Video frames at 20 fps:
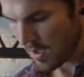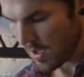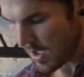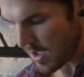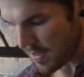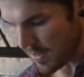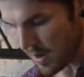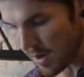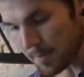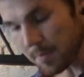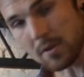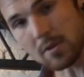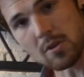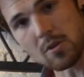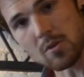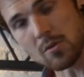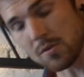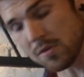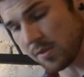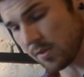And then I'm going to
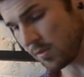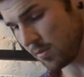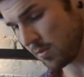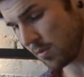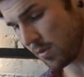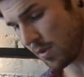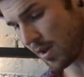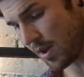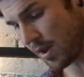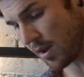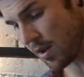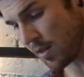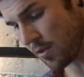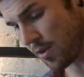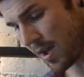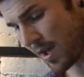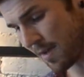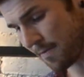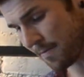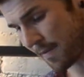use
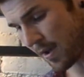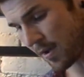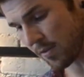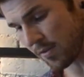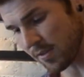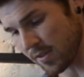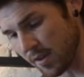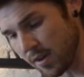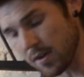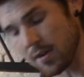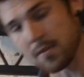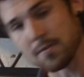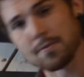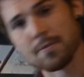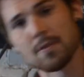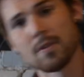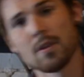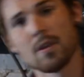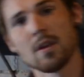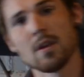another 1/2 ounce of
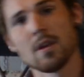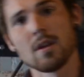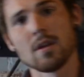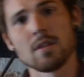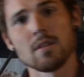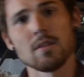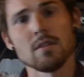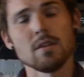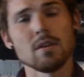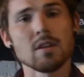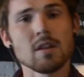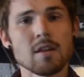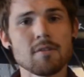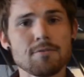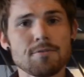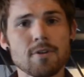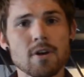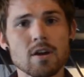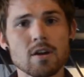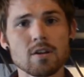the
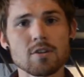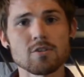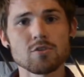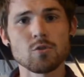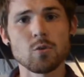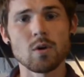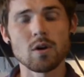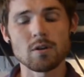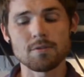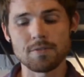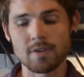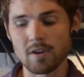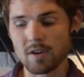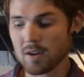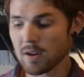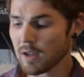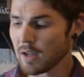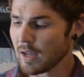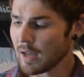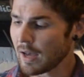Glenfarclas
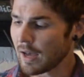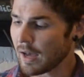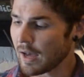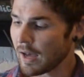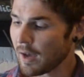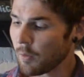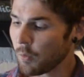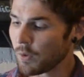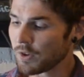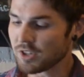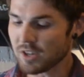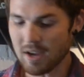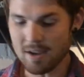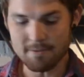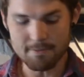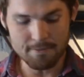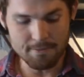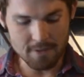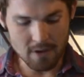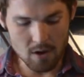12-year, which
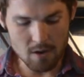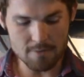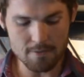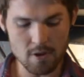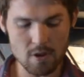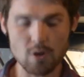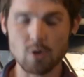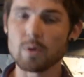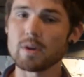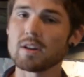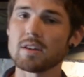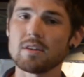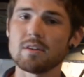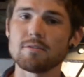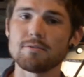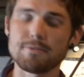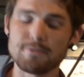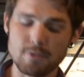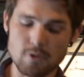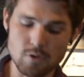I very, very quickly
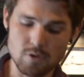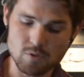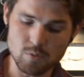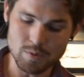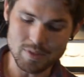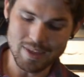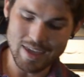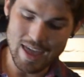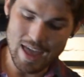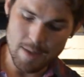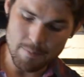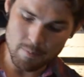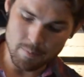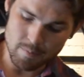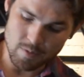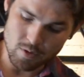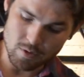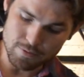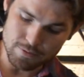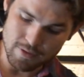infused with
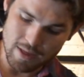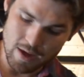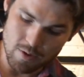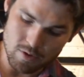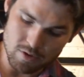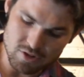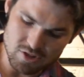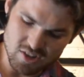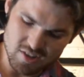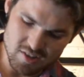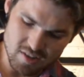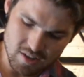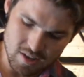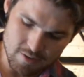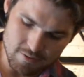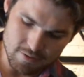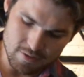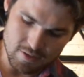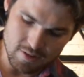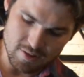chamomile flowers, just to
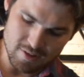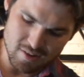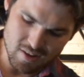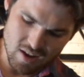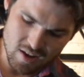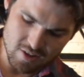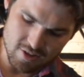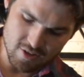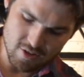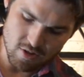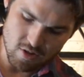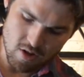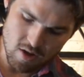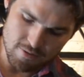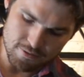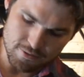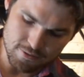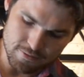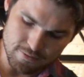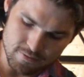give this nice,
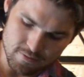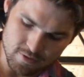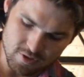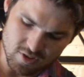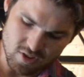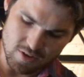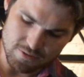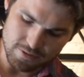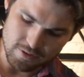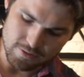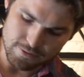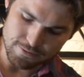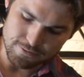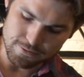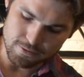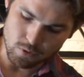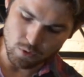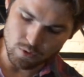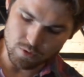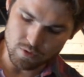softly
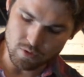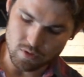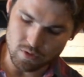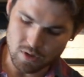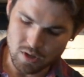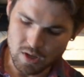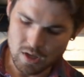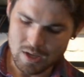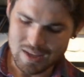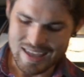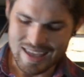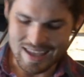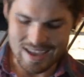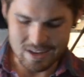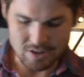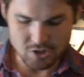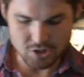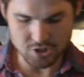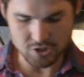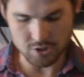floral
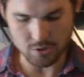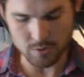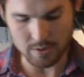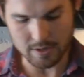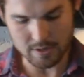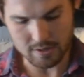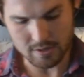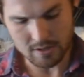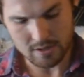edge to it.